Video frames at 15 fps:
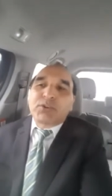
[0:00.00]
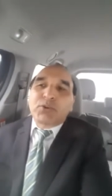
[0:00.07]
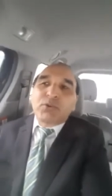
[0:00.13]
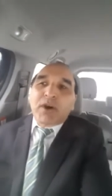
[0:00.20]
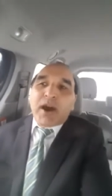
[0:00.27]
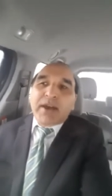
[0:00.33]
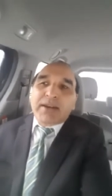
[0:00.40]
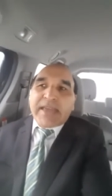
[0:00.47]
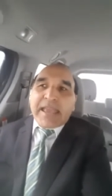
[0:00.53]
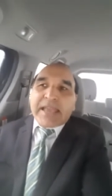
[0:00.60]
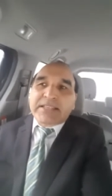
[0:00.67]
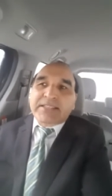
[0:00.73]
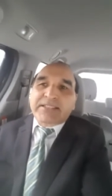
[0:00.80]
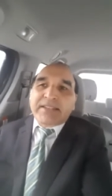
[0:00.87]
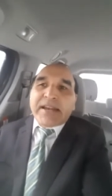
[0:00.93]
You are
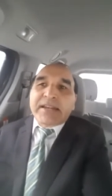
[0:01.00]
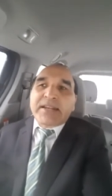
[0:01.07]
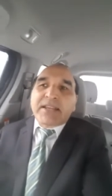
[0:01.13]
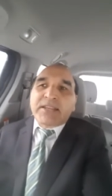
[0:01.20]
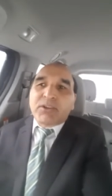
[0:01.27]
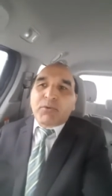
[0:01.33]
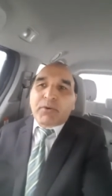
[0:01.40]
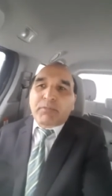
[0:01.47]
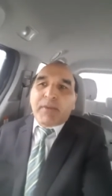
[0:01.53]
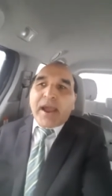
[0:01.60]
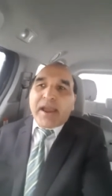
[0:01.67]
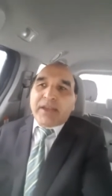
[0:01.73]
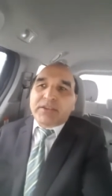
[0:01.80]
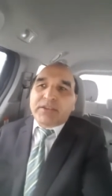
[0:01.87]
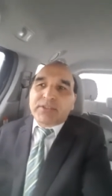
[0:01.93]
extending your
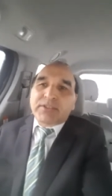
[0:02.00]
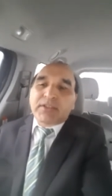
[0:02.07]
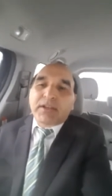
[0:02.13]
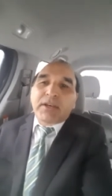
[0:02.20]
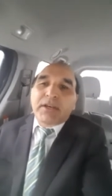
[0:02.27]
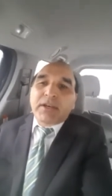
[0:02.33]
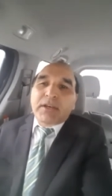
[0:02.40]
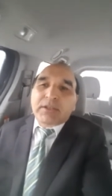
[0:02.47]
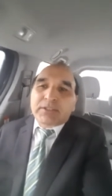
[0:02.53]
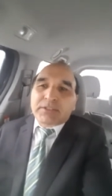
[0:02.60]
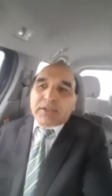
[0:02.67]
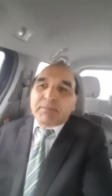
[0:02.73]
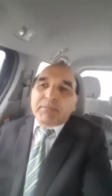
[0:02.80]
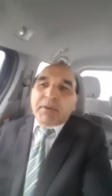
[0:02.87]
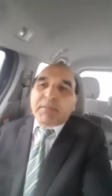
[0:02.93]
mind.
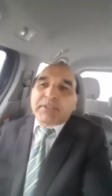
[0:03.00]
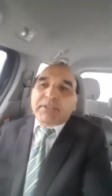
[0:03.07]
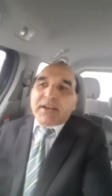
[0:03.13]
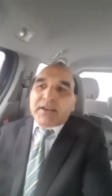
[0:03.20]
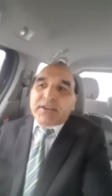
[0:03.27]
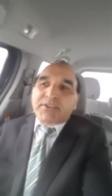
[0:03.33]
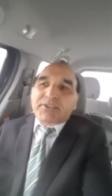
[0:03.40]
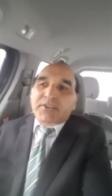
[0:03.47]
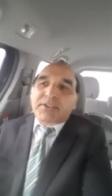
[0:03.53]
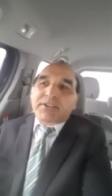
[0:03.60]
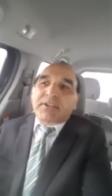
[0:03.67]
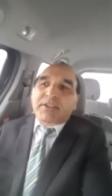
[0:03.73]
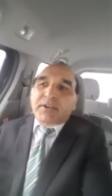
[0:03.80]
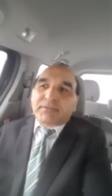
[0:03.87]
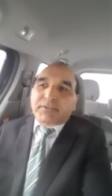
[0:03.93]
Some people, they are
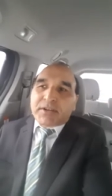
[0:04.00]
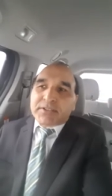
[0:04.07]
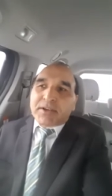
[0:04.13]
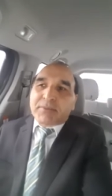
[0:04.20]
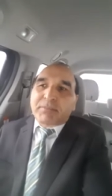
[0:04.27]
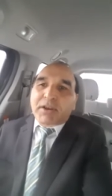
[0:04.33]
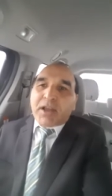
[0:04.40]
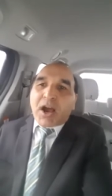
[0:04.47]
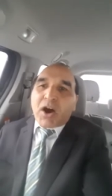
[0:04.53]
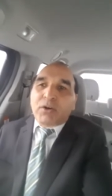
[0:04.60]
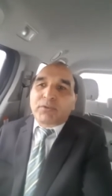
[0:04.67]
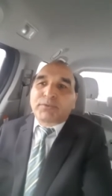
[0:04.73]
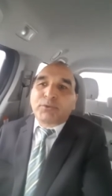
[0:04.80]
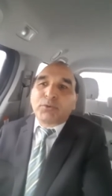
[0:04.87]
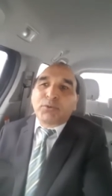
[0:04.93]
interested, for example,
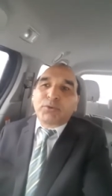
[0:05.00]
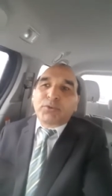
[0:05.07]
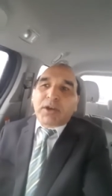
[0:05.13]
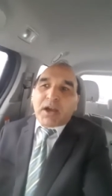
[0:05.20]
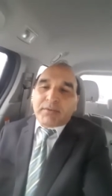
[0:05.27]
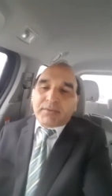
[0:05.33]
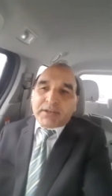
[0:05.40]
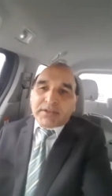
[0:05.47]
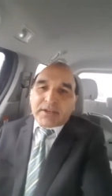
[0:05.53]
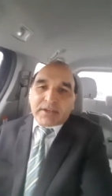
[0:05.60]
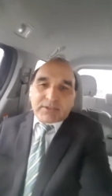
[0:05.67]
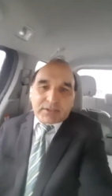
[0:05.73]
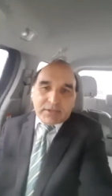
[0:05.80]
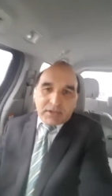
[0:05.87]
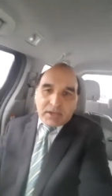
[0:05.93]
how food I will get,
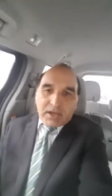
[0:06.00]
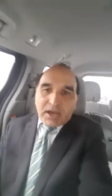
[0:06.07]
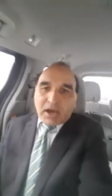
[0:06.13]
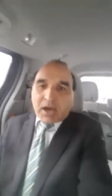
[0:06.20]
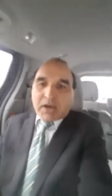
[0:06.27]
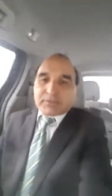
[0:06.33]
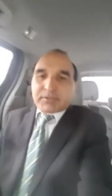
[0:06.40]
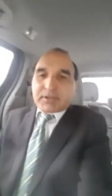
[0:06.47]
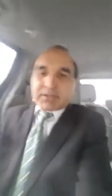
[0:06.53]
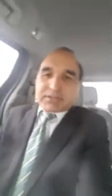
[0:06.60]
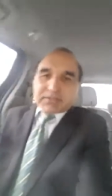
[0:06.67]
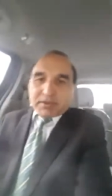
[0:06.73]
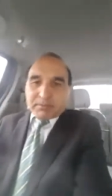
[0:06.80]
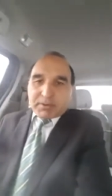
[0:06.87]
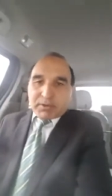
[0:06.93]
for
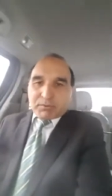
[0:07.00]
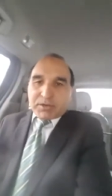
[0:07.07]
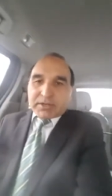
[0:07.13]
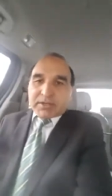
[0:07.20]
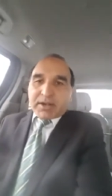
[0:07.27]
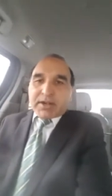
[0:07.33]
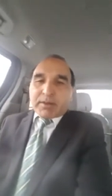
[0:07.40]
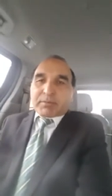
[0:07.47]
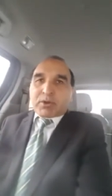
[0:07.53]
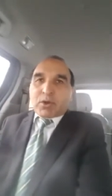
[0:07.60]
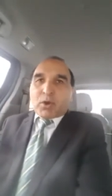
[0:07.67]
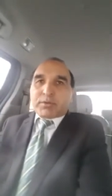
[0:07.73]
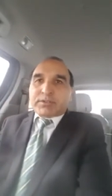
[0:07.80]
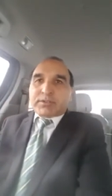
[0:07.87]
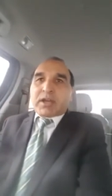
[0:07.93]
example, what kind of
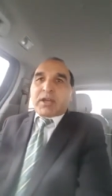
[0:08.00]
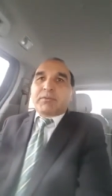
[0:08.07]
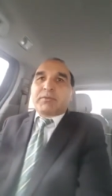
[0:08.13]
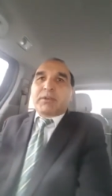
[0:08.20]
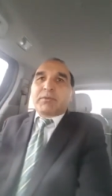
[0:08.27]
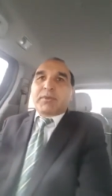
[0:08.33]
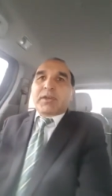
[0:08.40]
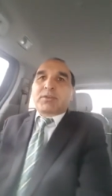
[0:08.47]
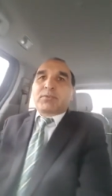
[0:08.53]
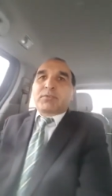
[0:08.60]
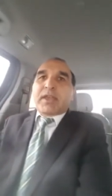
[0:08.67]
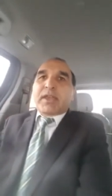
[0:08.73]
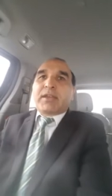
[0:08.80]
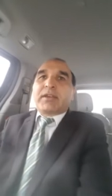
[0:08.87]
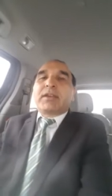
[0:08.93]
clothes I will wear
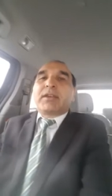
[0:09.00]
today.